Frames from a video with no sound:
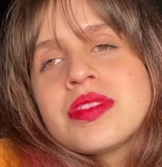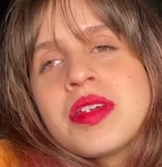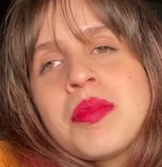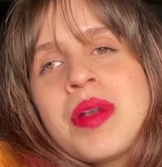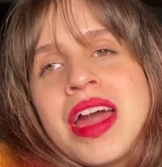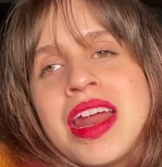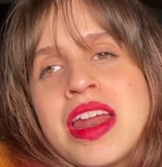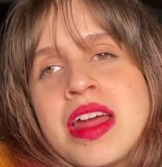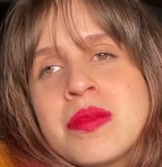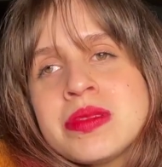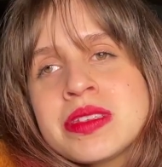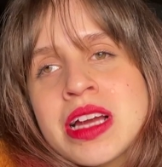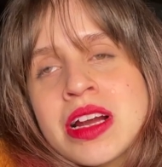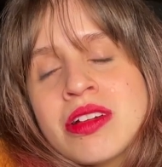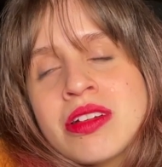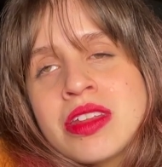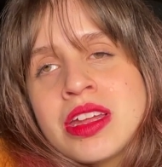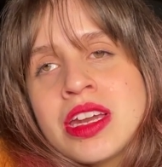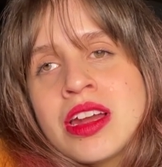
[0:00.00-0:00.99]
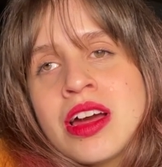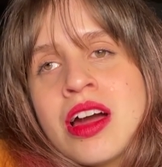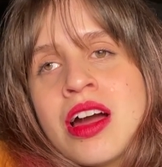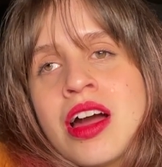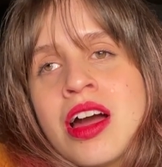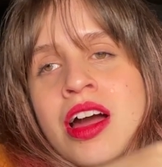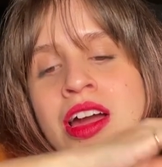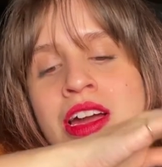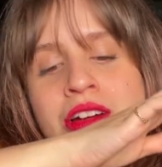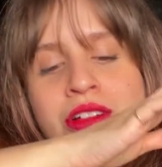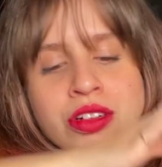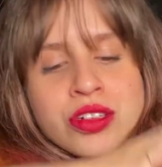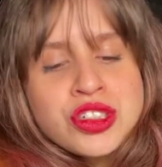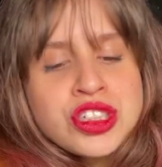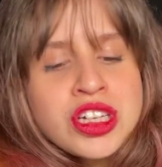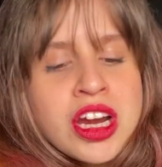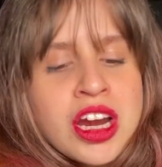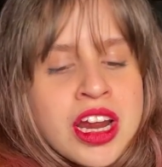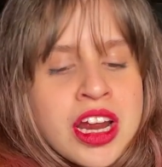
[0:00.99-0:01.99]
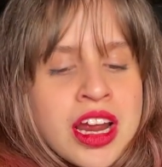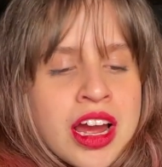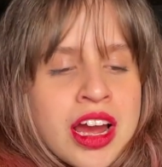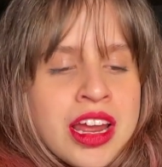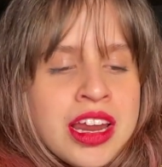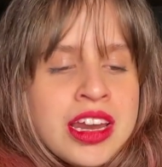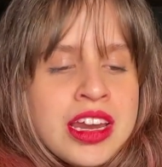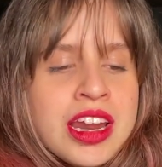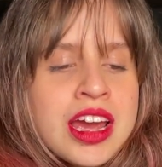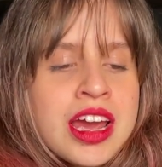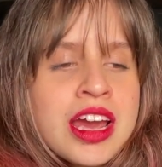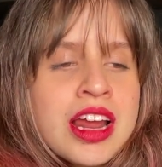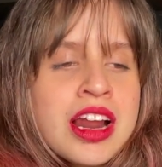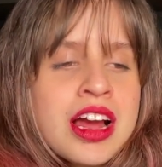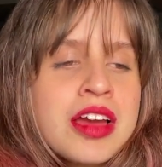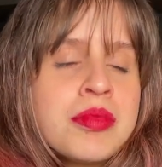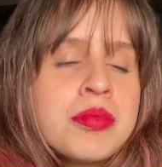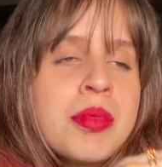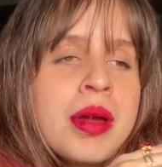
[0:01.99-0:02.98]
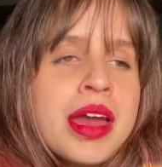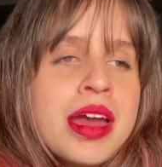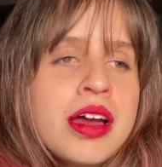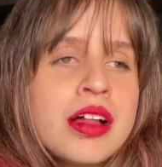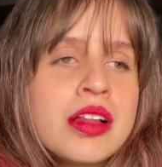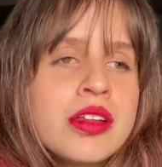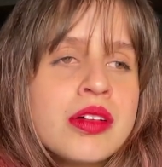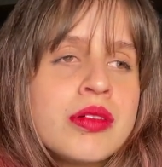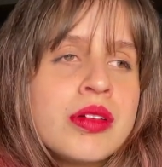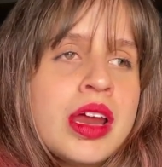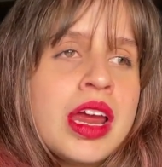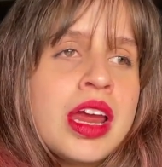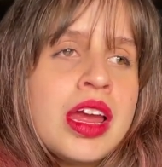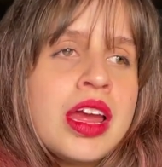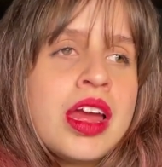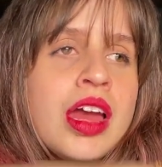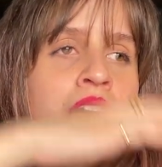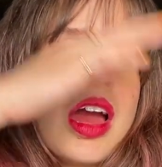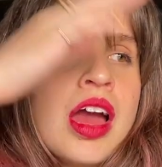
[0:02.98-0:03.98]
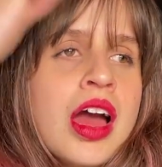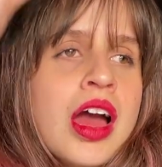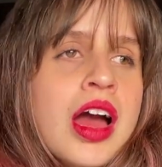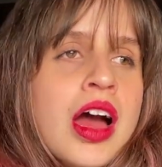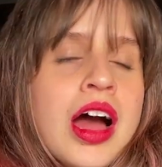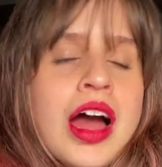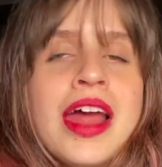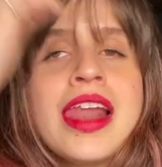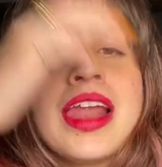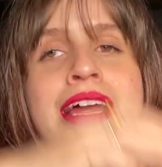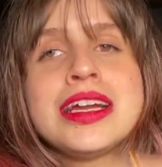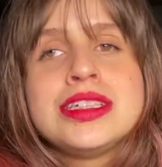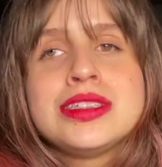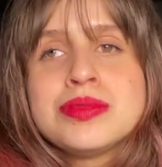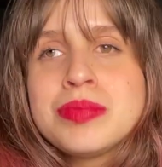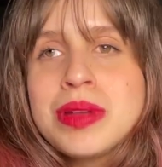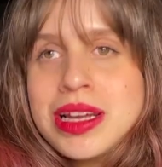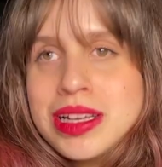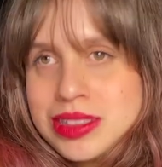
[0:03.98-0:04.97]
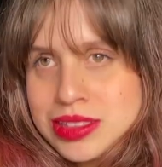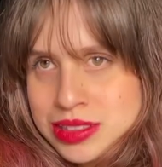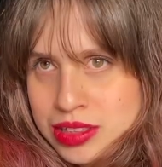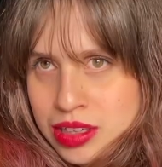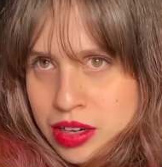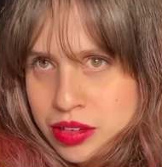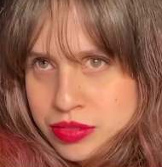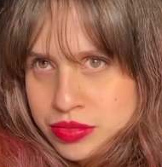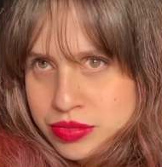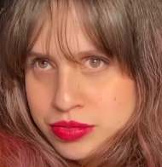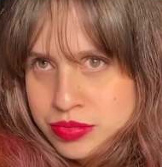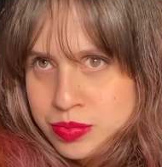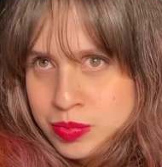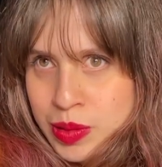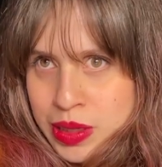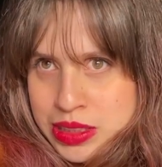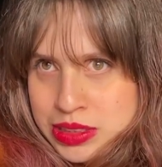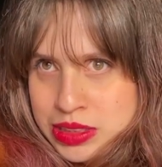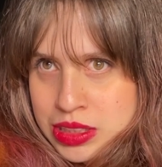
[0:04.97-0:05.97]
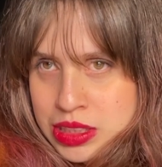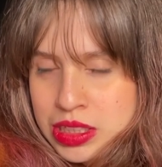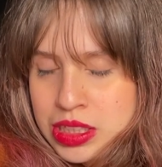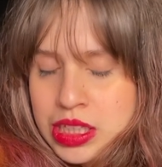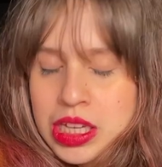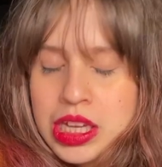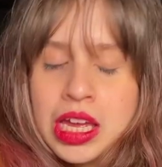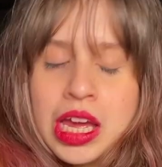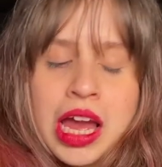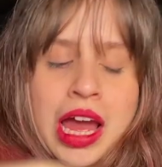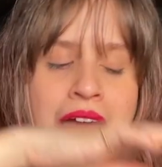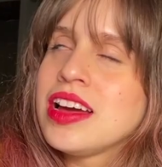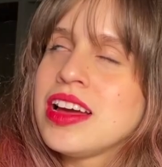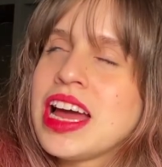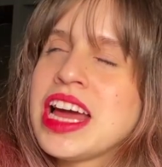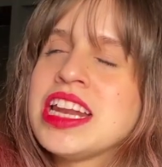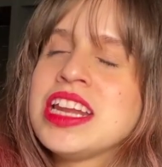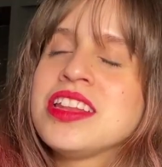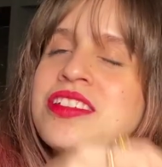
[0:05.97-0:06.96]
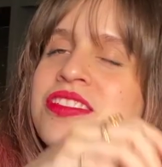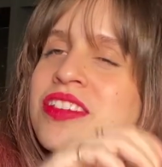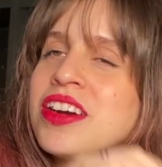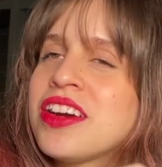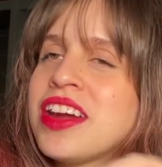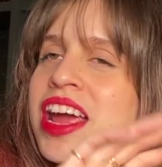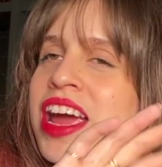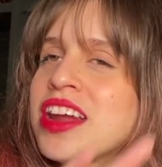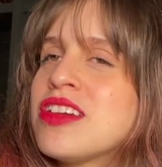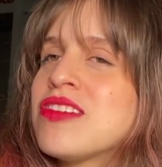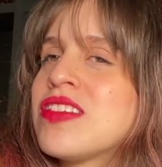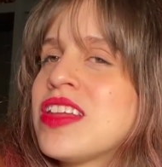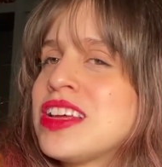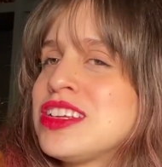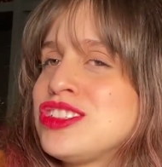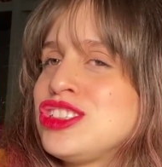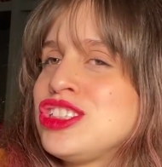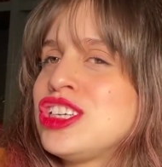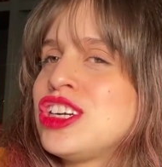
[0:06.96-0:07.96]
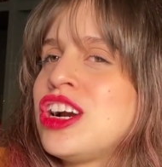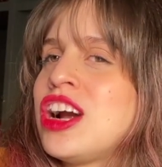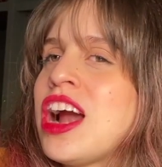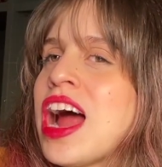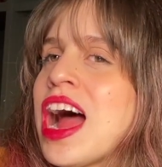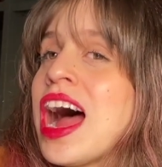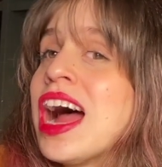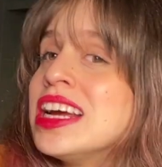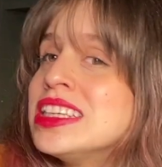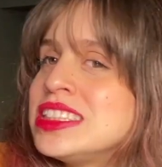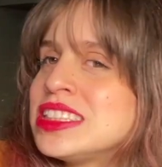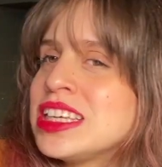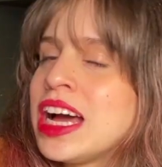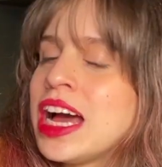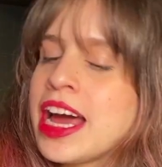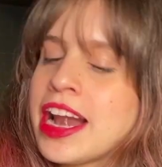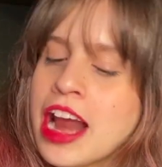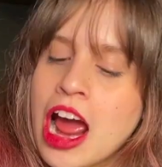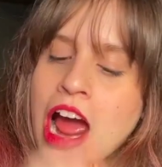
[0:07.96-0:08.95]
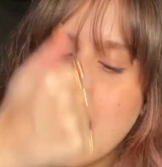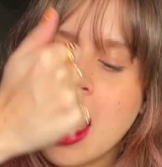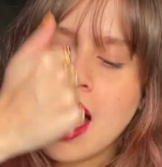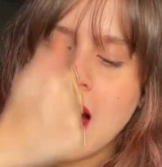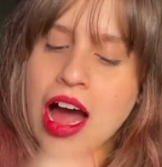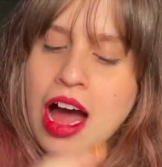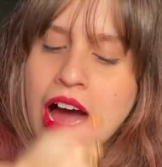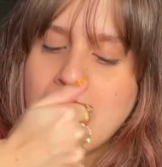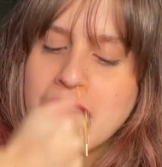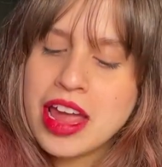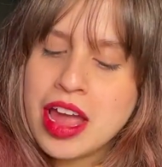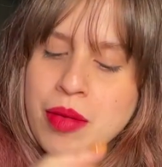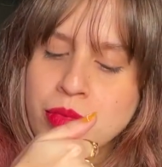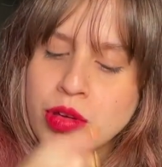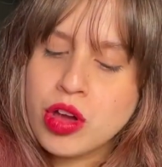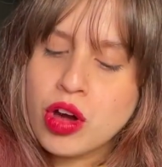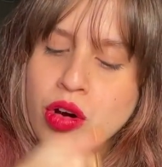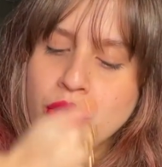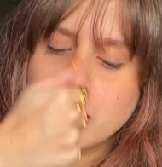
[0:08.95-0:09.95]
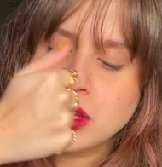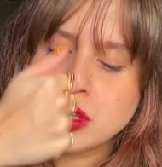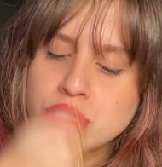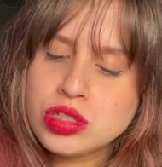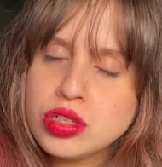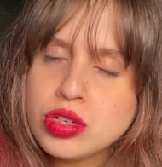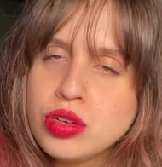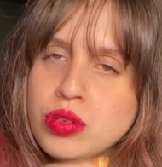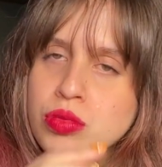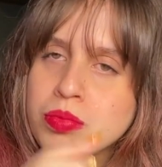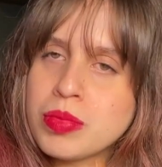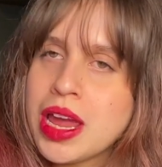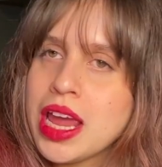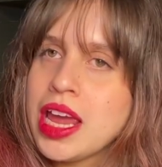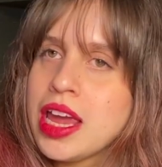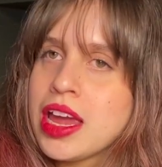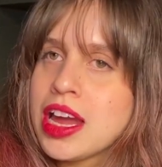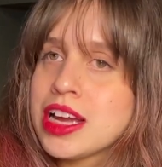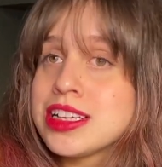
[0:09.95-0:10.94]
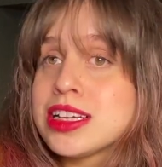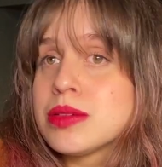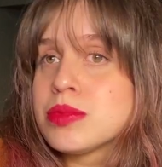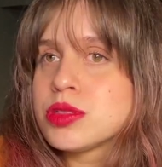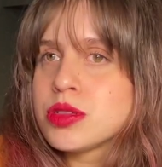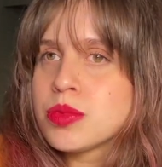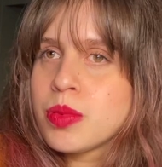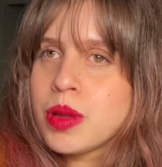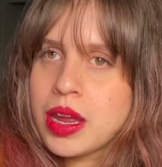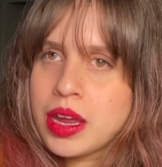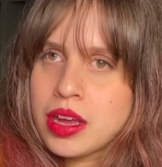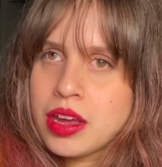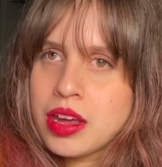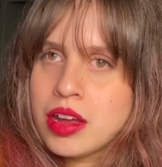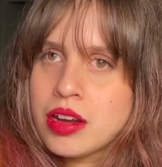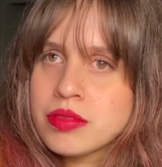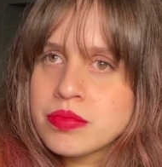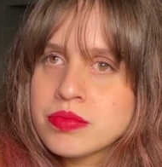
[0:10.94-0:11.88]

My name's Carolina. I crochet, I knit, I make clothing. I like to make stuff, basically. And in the very end of last year, I said I am going to make a temperature blanket.